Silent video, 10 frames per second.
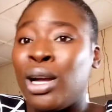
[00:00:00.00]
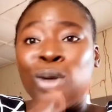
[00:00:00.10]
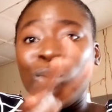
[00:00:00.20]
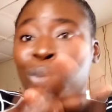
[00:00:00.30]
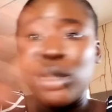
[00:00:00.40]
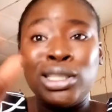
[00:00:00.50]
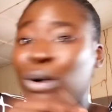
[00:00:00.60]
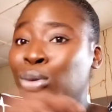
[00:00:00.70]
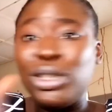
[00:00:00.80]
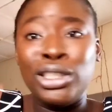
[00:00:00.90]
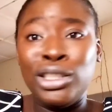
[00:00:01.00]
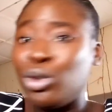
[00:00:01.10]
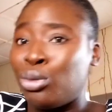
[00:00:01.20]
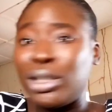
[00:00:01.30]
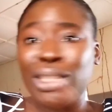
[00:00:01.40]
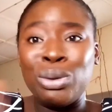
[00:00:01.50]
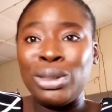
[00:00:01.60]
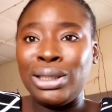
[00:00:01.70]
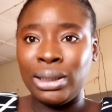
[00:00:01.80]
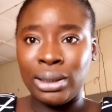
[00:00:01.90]
no matter who she is, no matter what
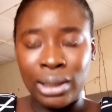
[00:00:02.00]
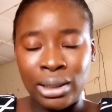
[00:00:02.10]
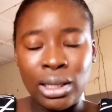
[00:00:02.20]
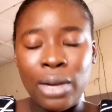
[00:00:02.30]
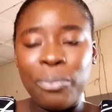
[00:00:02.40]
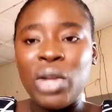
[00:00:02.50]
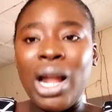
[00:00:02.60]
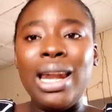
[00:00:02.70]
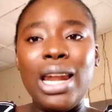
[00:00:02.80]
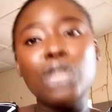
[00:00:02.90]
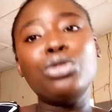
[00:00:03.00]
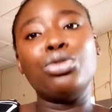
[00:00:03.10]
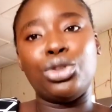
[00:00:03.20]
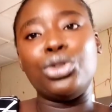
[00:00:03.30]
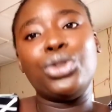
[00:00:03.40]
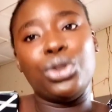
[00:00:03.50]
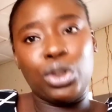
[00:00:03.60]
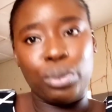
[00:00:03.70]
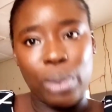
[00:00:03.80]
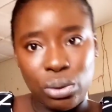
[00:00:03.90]
she says, learn to trust your
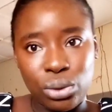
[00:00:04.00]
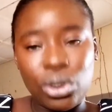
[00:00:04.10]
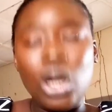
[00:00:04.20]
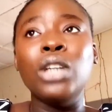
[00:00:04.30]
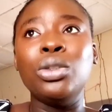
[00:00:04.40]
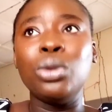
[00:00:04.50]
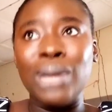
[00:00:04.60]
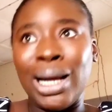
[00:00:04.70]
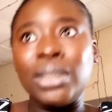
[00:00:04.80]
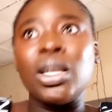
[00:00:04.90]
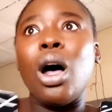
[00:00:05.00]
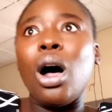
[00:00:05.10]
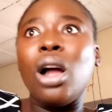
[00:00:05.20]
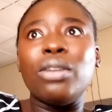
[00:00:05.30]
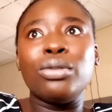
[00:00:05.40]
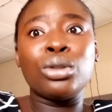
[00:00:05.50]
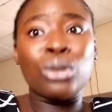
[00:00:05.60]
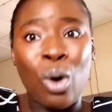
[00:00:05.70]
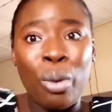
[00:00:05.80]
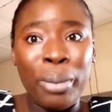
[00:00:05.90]
spouse. Know that all of those
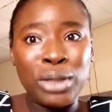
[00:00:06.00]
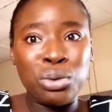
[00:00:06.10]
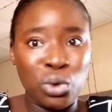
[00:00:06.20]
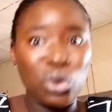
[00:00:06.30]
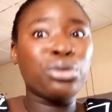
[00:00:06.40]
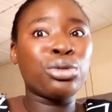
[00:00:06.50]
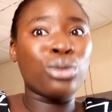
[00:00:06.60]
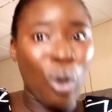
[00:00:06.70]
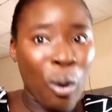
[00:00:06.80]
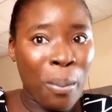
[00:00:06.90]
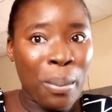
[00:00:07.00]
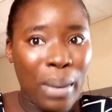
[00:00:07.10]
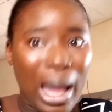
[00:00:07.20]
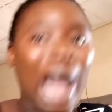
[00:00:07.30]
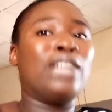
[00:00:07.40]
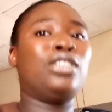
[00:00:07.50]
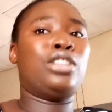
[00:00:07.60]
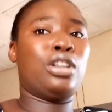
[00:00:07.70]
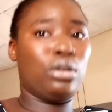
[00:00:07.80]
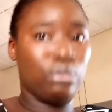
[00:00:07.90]
comments will just come and
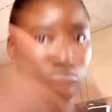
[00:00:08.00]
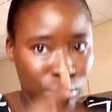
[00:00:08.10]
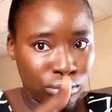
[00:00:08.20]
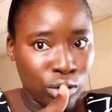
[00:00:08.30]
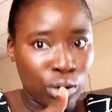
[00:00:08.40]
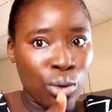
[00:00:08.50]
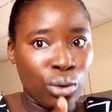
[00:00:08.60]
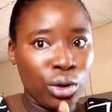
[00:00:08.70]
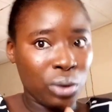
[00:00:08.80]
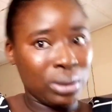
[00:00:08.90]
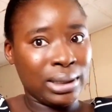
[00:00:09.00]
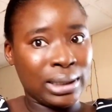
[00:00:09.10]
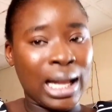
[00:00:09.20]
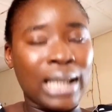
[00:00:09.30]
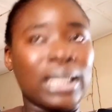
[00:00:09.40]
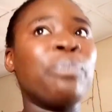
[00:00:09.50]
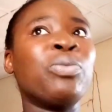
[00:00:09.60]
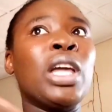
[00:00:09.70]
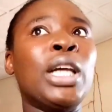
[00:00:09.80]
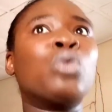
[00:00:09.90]
go, you understand?
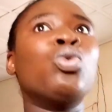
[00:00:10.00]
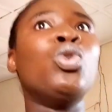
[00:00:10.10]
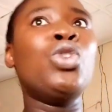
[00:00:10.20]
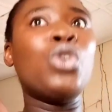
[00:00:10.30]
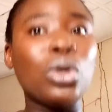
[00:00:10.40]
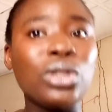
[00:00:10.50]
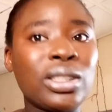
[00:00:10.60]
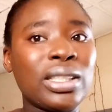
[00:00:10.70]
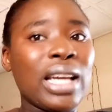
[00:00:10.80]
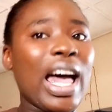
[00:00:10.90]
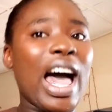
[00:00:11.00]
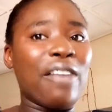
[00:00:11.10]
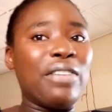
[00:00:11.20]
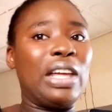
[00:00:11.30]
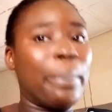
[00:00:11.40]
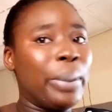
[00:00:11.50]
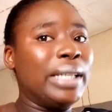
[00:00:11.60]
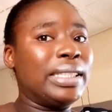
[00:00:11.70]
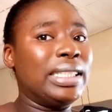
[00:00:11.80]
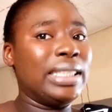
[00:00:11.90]
It will not have a
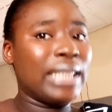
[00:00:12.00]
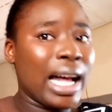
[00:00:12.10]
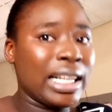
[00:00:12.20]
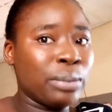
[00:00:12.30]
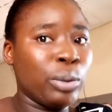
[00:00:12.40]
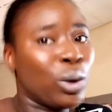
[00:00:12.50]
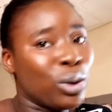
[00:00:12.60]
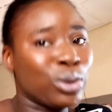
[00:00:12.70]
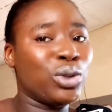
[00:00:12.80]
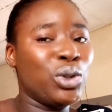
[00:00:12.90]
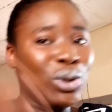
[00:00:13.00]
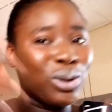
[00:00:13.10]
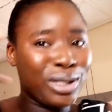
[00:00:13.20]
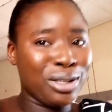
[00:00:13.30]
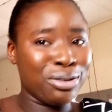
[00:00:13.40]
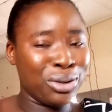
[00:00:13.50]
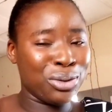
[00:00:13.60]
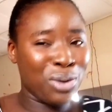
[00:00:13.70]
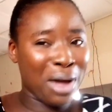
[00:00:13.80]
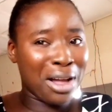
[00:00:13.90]
place in his heart because you yourself,
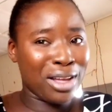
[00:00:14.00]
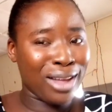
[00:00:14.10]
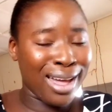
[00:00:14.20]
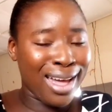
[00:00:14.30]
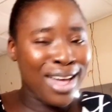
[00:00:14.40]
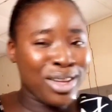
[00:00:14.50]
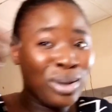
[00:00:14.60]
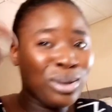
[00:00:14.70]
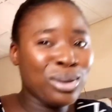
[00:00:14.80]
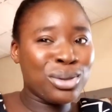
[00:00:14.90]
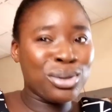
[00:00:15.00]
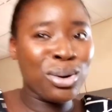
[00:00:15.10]
you are you look so